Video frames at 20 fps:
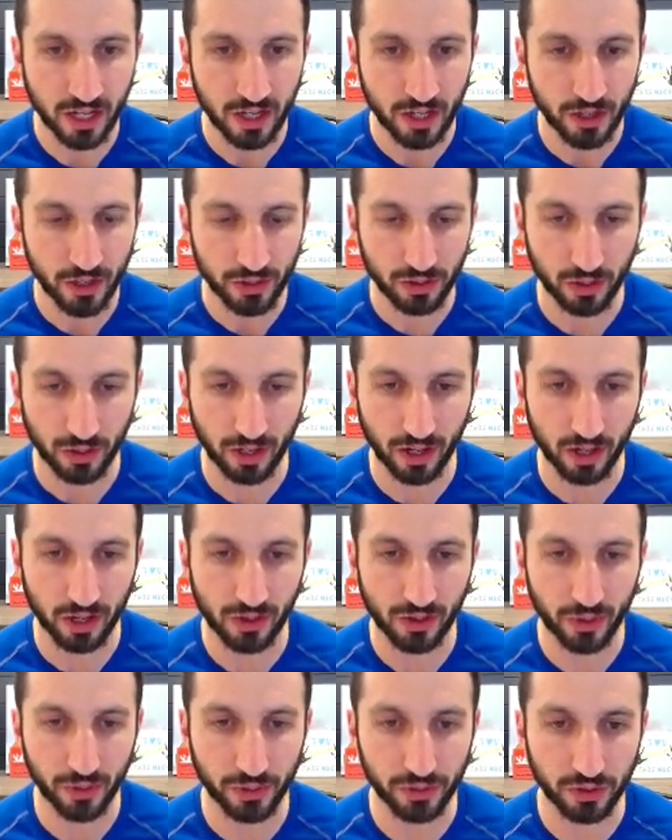So there are
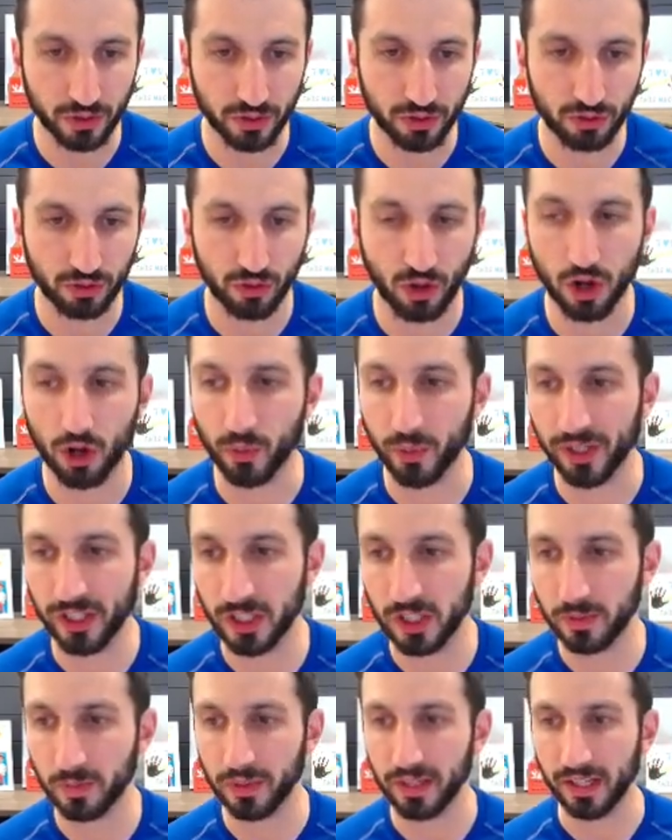those strong wind
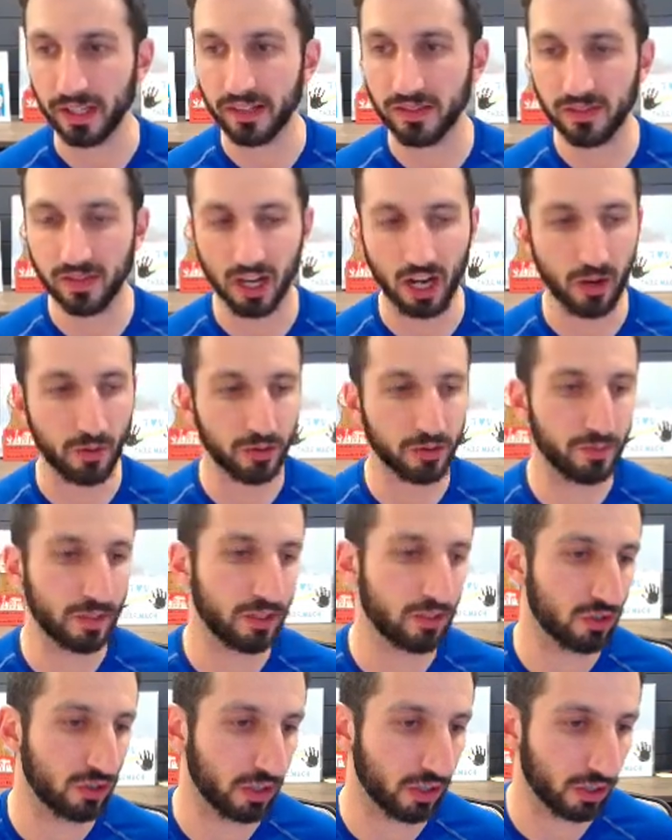speeds that I was
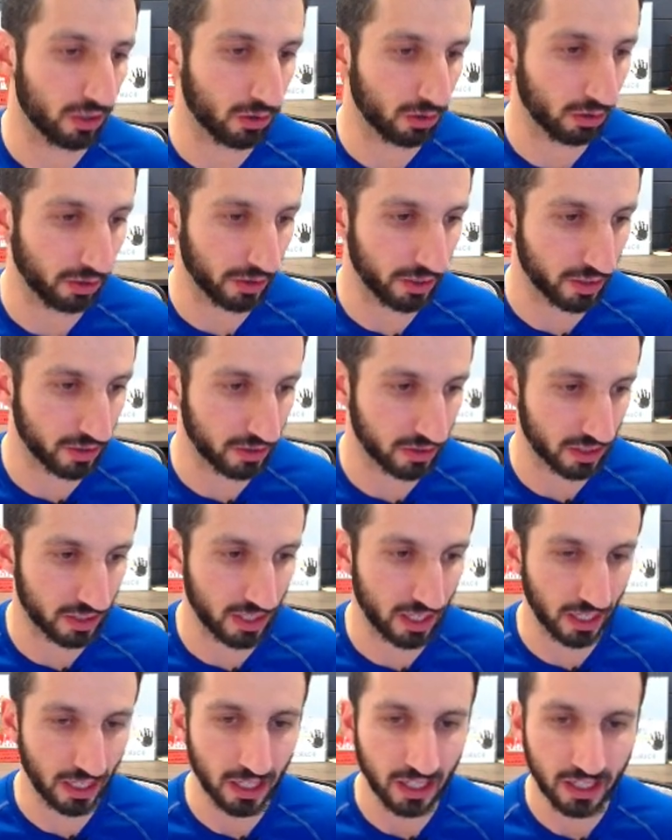mentioning earlier
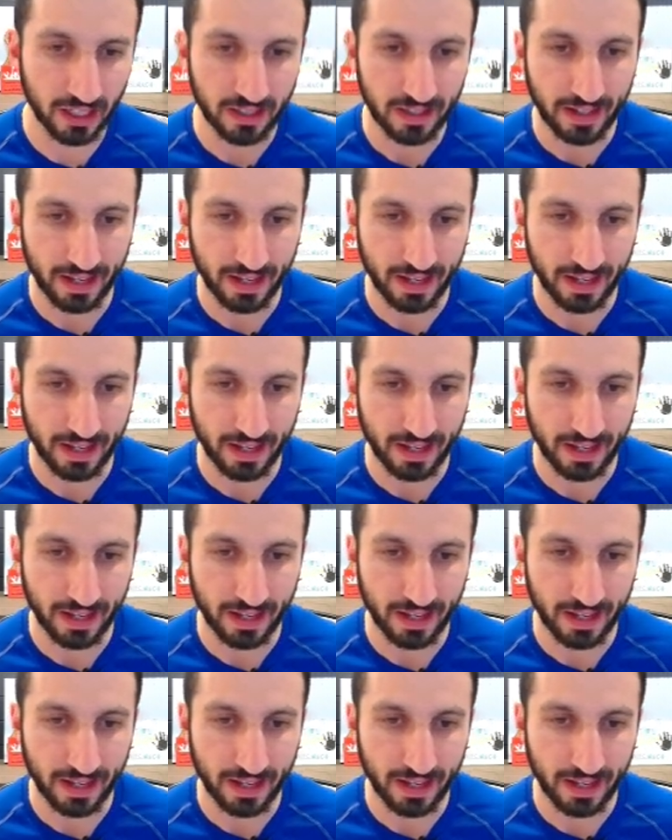today.